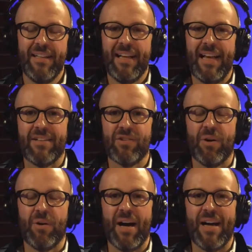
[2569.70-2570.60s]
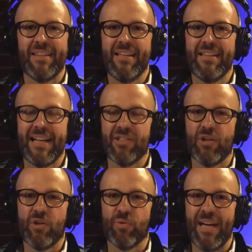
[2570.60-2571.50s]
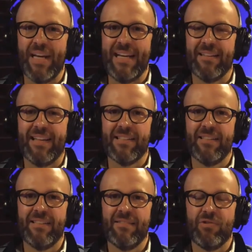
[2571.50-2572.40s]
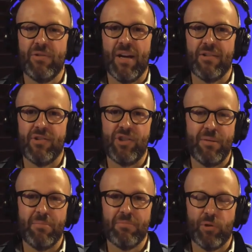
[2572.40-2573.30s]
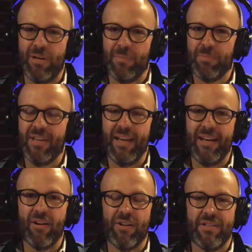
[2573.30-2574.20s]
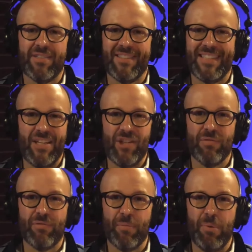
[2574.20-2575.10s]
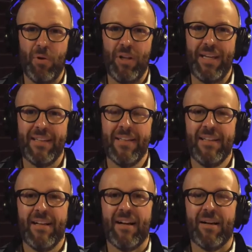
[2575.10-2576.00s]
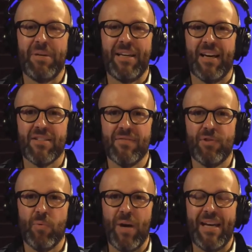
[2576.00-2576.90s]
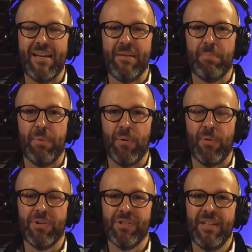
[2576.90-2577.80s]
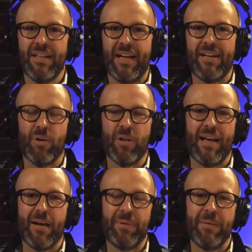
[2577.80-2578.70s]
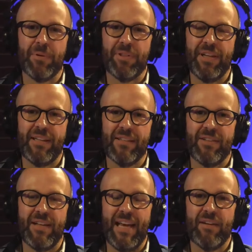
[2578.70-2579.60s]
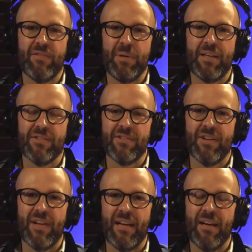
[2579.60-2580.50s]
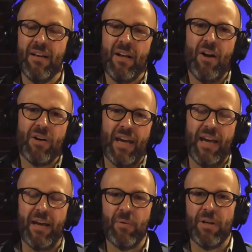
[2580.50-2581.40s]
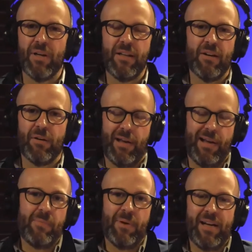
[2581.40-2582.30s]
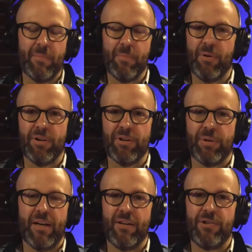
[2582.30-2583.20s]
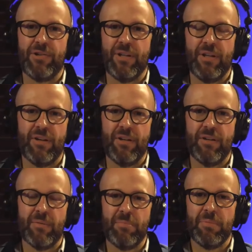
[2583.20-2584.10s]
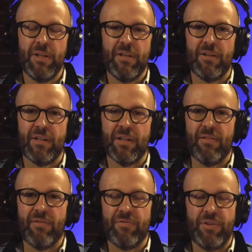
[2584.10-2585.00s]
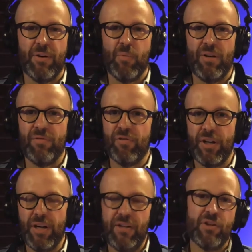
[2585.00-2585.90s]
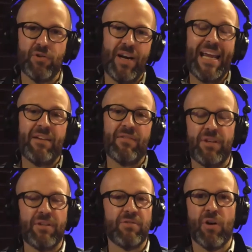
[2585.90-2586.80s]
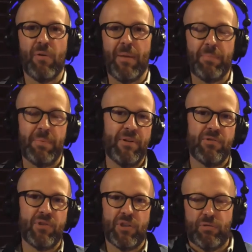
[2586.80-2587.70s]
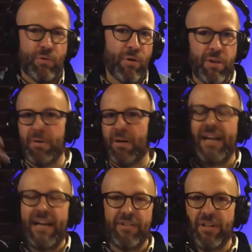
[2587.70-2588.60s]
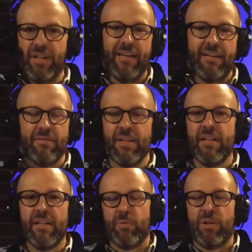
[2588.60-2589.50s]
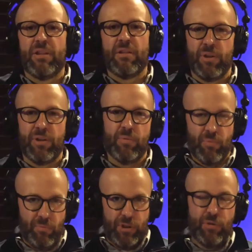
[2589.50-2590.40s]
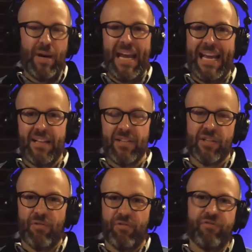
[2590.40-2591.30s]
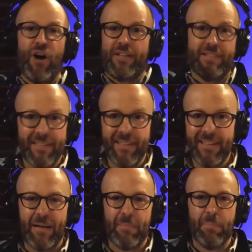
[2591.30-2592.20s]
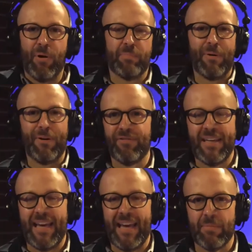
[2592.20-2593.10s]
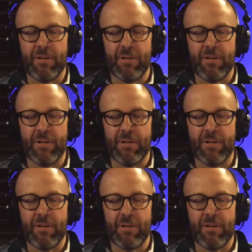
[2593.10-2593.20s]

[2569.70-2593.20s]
And so I think that's a great lesson. Uh, Jim Cripps getting all this attention for bowling uh, because of the way he bowls. I know a lot of people think it's a negative because it's like, okay, well, you know, anybody can bowl a 300. You know, you can you can have you know one foot in the grave and show up and just throw the ball down the lane with with two hands and a foot and bowl a perfect game.